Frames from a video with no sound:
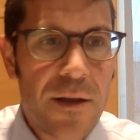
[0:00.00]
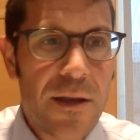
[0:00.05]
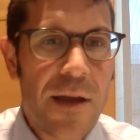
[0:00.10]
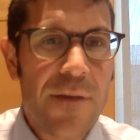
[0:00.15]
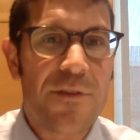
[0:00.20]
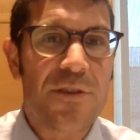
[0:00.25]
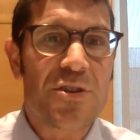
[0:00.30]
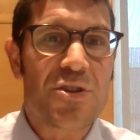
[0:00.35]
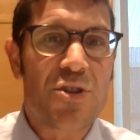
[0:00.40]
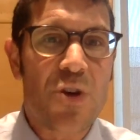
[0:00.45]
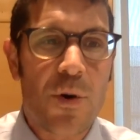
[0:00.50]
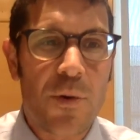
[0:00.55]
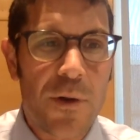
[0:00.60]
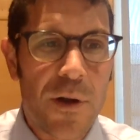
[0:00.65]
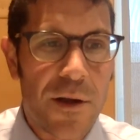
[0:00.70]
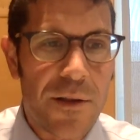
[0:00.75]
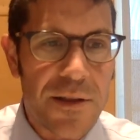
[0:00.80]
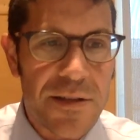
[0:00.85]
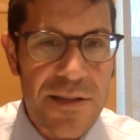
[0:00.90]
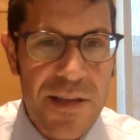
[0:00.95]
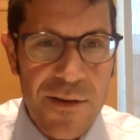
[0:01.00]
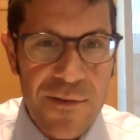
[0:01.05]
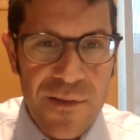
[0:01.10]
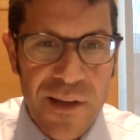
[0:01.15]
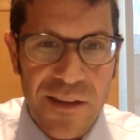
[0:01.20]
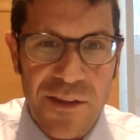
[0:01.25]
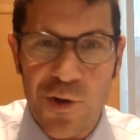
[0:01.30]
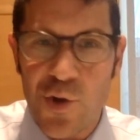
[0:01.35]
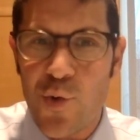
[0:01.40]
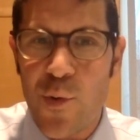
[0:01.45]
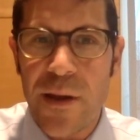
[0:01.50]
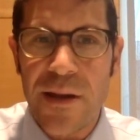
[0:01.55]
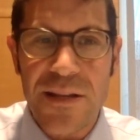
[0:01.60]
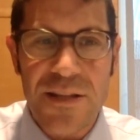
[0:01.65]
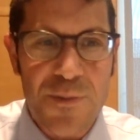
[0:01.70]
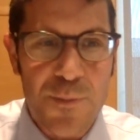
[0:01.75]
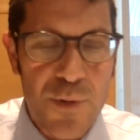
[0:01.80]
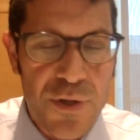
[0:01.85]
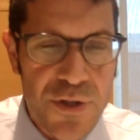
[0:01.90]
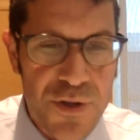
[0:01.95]
The zona that's given like the
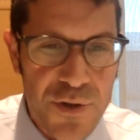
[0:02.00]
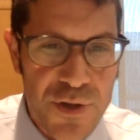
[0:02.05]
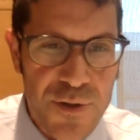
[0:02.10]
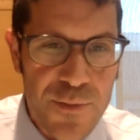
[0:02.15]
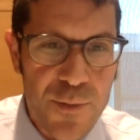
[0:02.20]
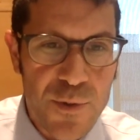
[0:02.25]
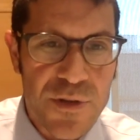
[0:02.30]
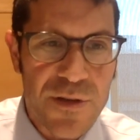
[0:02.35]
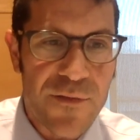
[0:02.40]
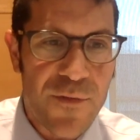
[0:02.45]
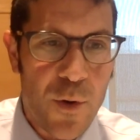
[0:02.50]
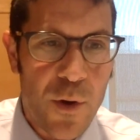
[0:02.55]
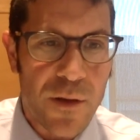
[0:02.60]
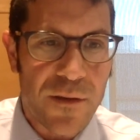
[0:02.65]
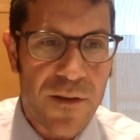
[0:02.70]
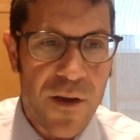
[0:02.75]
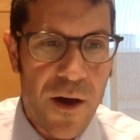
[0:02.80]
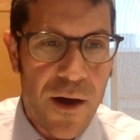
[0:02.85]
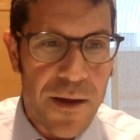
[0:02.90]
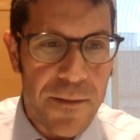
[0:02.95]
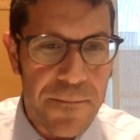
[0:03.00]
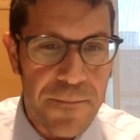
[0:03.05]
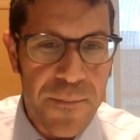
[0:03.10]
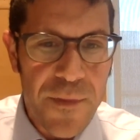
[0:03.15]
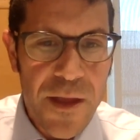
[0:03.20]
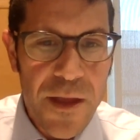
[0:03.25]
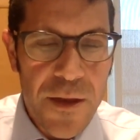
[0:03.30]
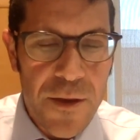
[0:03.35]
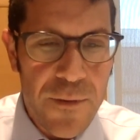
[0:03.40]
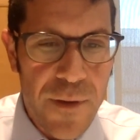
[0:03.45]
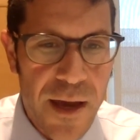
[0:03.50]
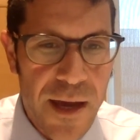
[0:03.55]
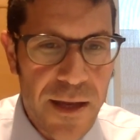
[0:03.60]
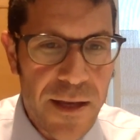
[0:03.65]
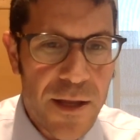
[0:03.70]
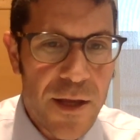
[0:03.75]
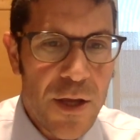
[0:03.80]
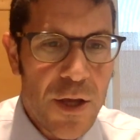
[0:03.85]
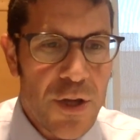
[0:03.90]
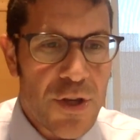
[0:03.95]
greatest musar shmuz of all time, right?